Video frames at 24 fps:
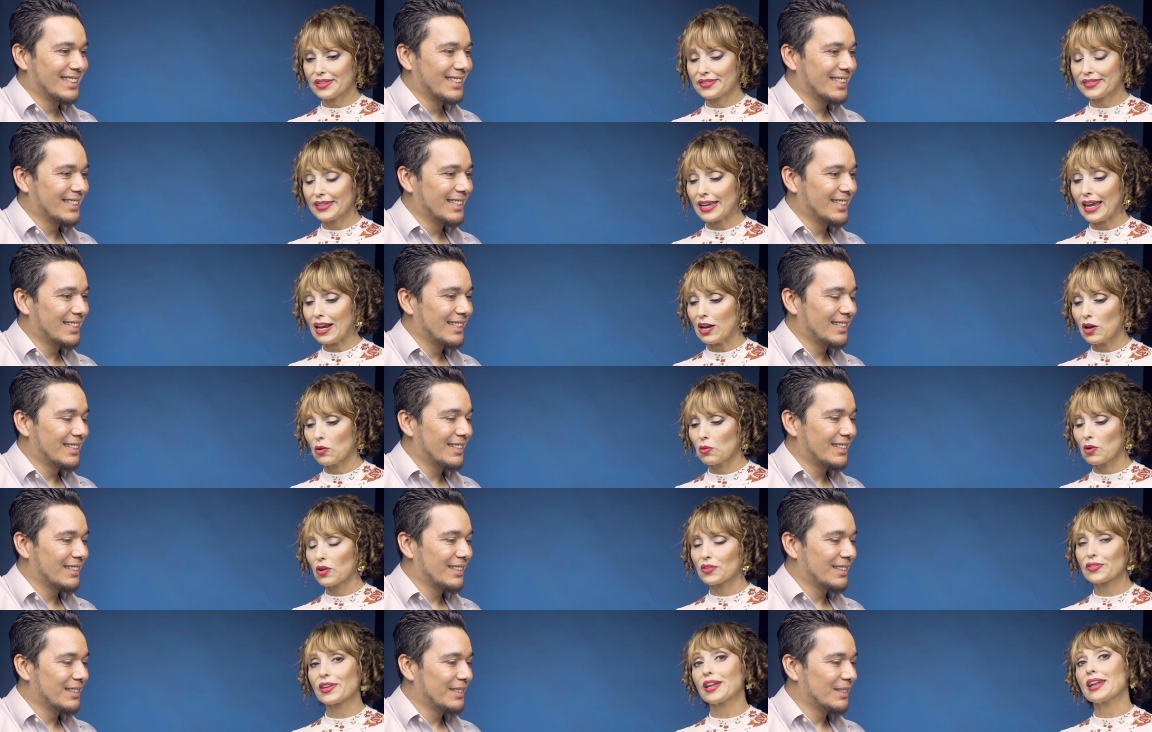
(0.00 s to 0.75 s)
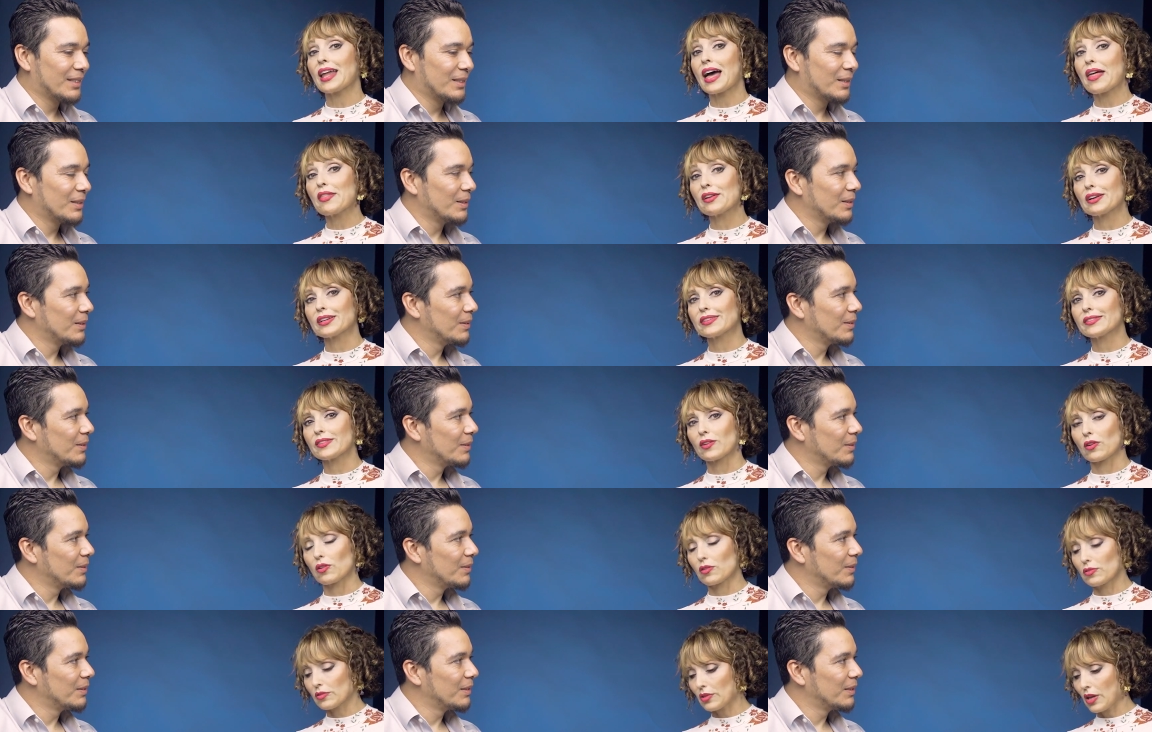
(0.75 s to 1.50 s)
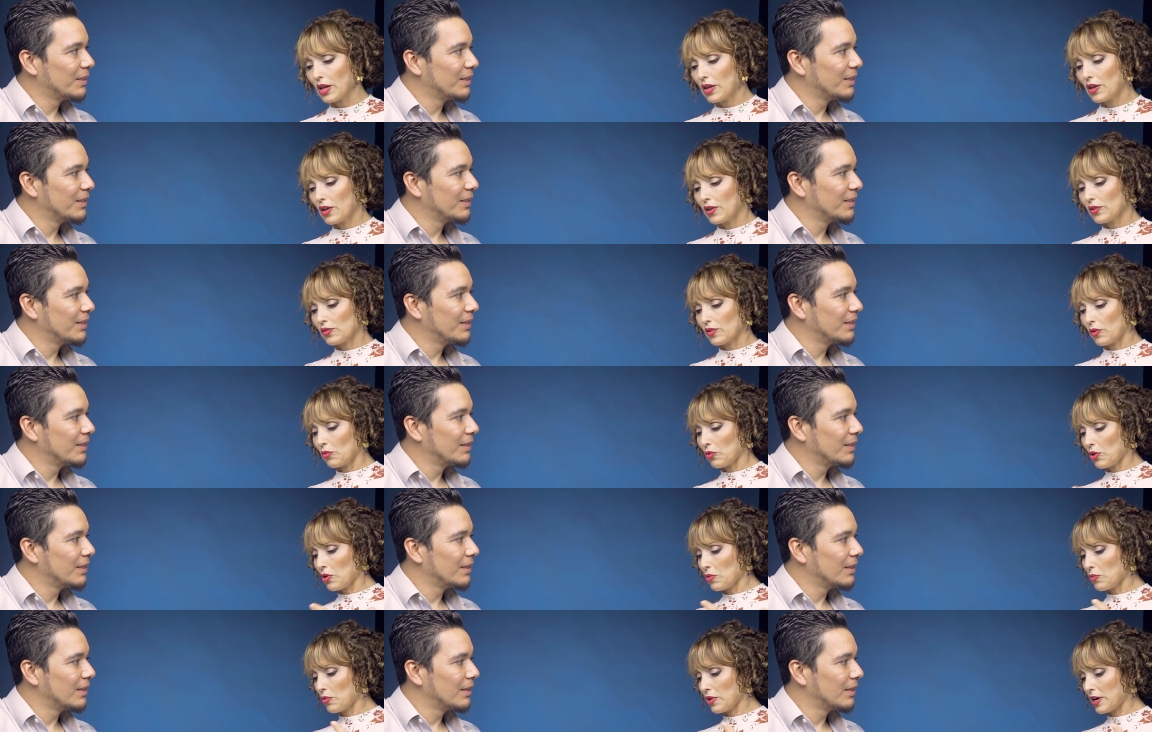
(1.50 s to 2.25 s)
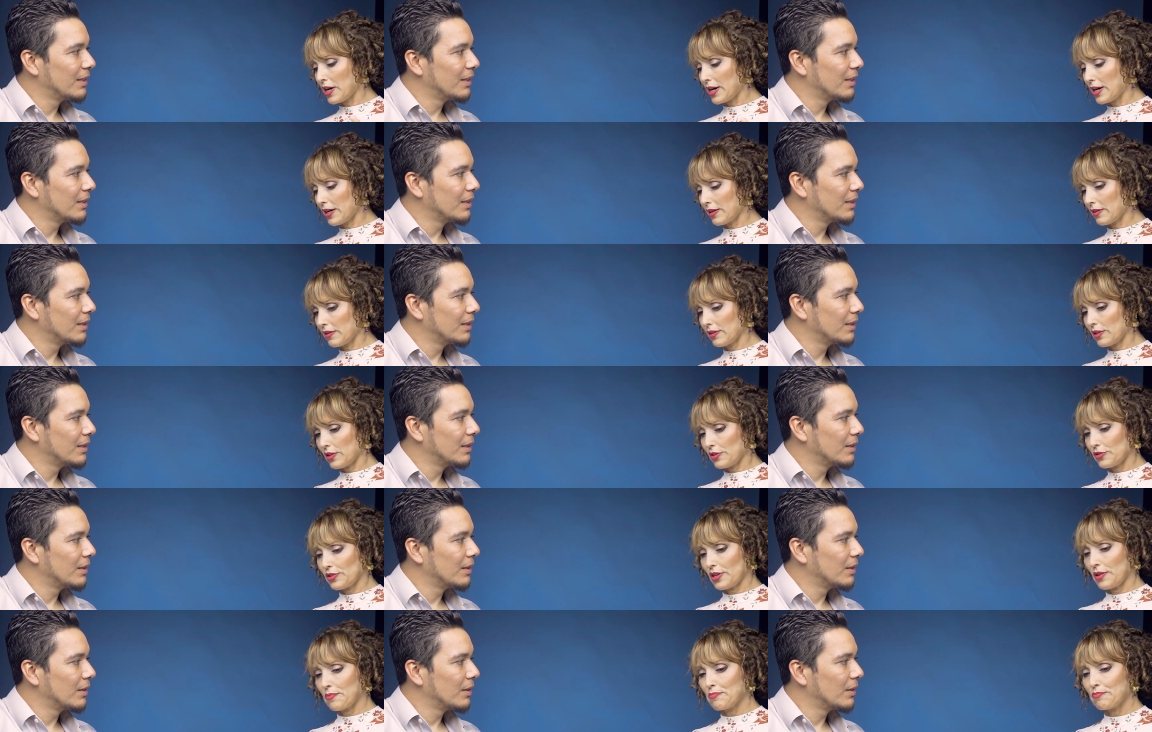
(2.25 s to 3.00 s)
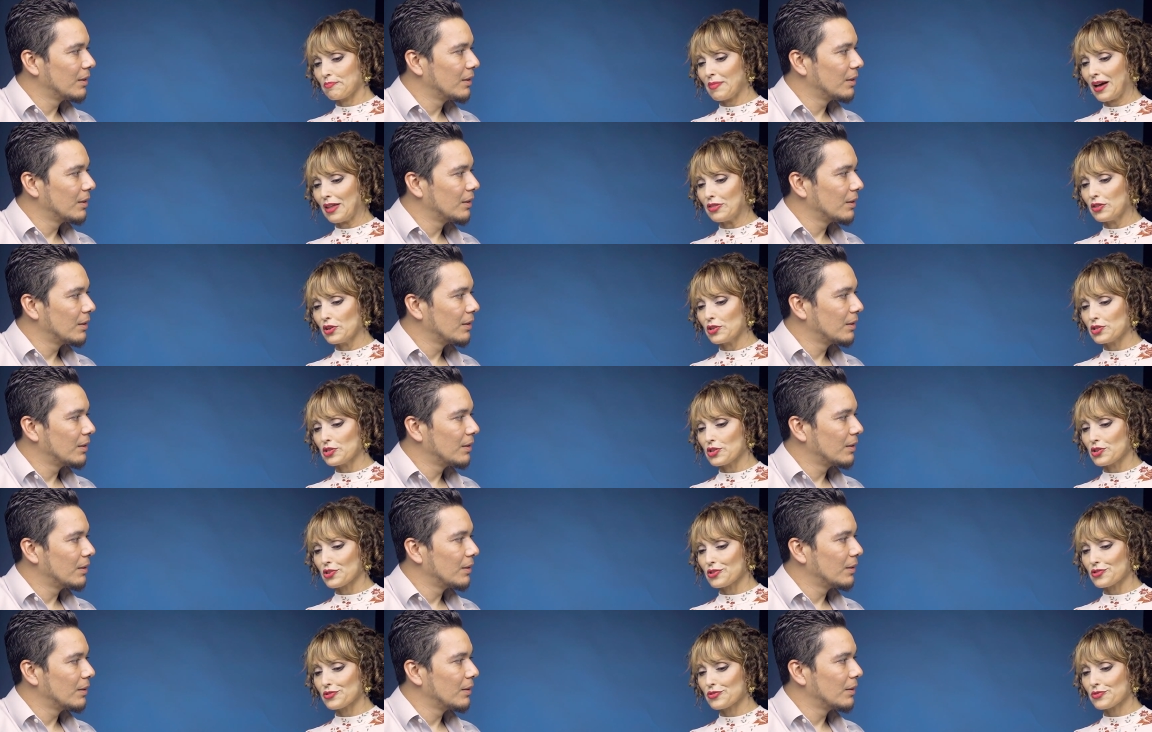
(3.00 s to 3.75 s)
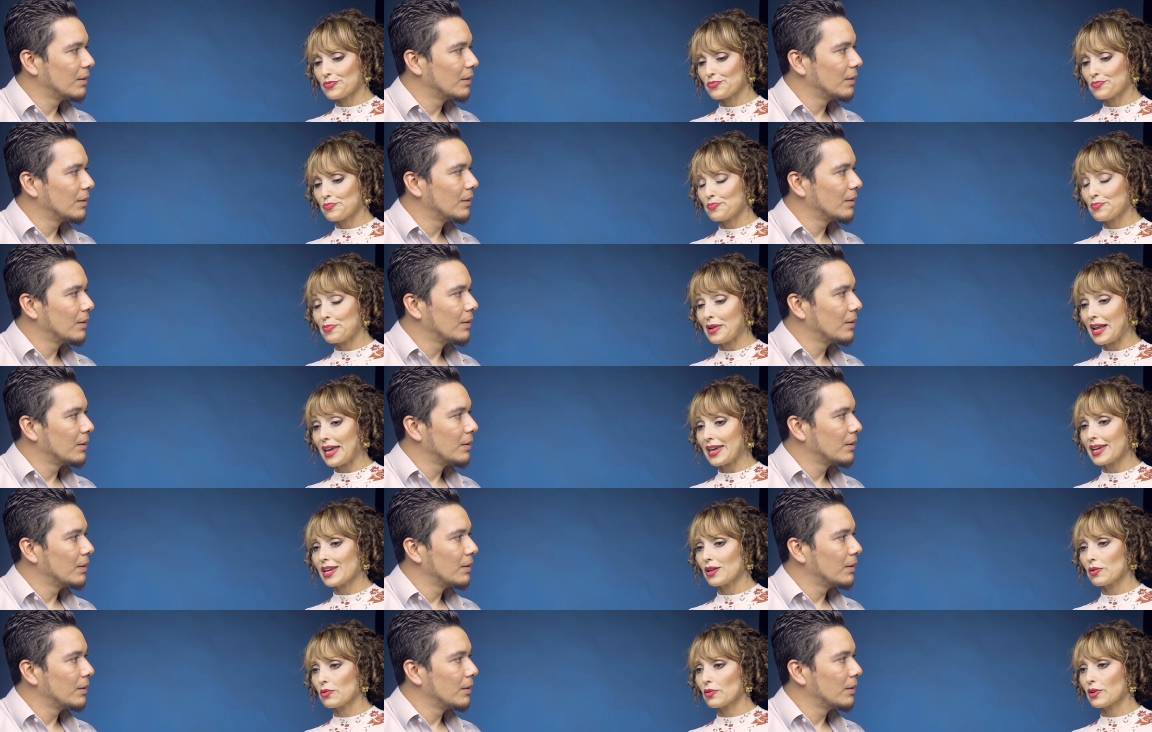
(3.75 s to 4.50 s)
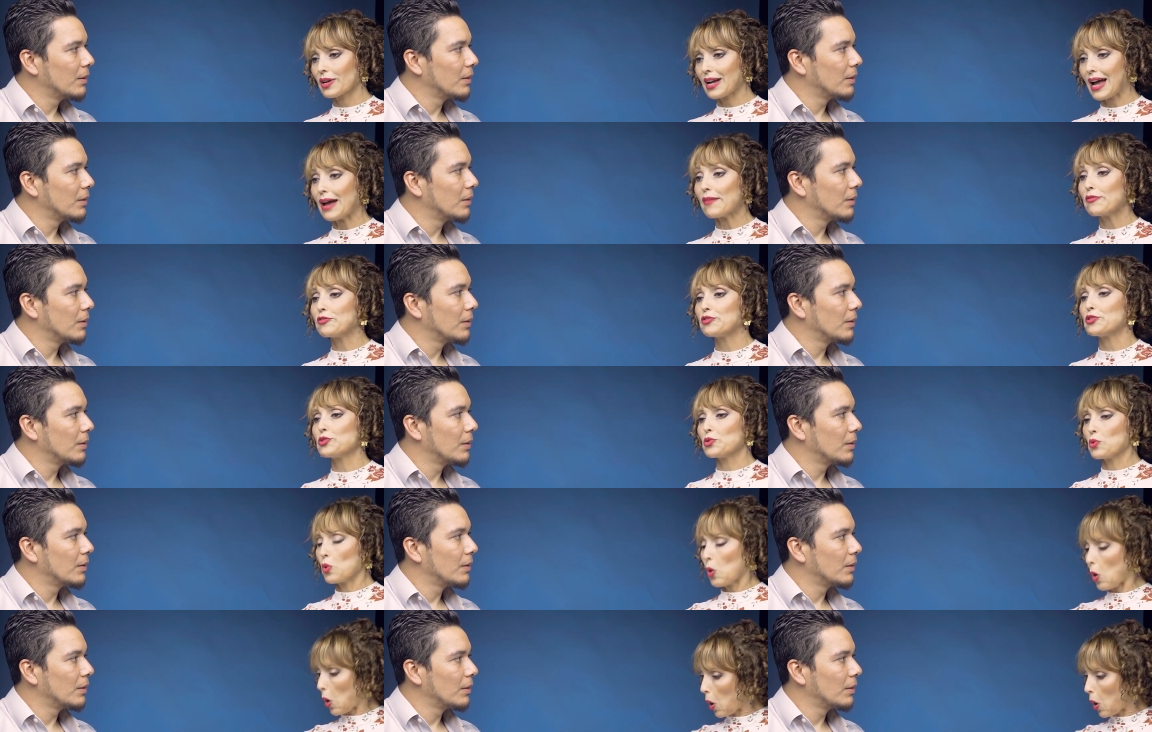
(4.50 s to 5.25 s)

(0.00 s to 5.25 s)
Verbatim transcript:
Speaker 1: de Cielo, was another song. So we were, the bandoneon player have to